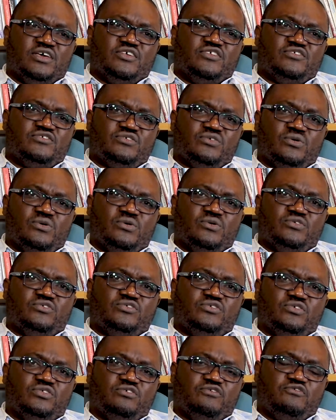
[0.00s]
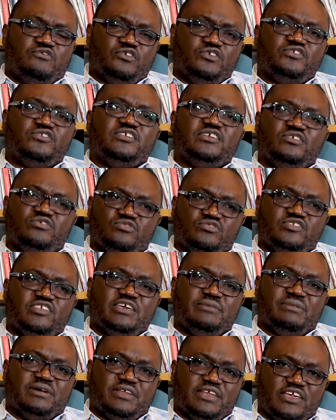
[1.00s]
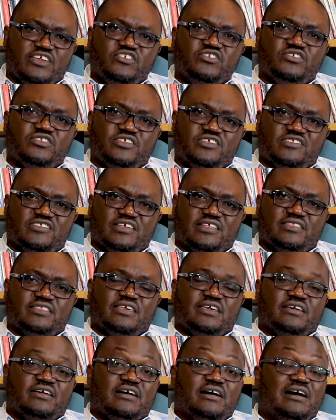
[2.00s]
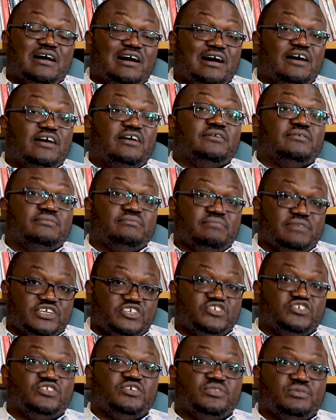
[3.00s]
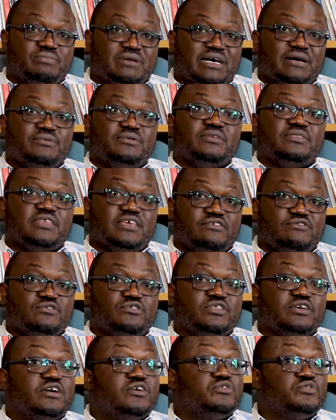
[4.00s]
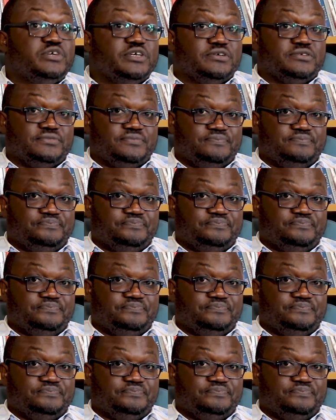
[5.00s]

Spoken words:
So the first thing to say about angels is that they are mentioned in the Bible and therefore they are real.